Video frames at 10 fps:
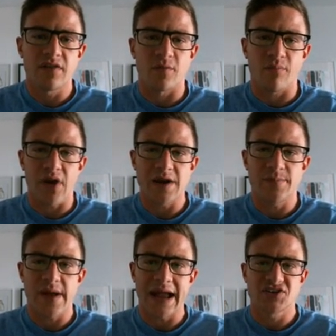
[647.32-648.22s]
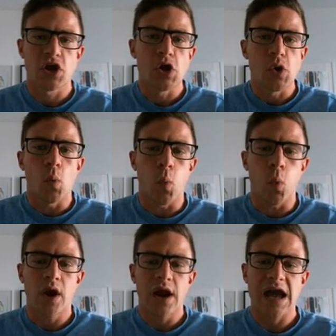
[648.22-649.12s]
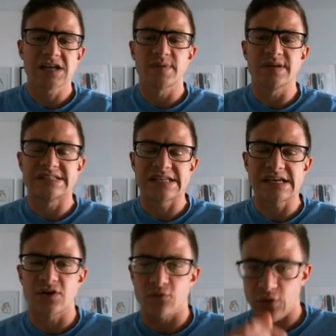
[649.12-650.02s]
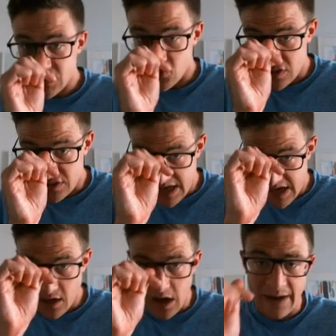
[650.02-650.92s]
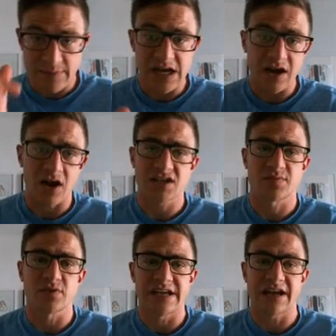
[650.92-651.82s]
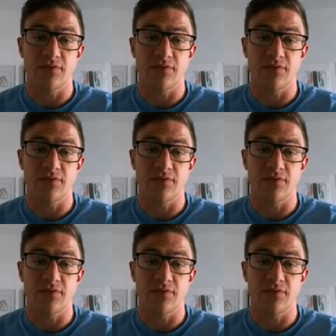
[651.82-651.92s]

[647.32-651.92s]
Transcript: to their brand page. What has been seen in research is that Amazon customers get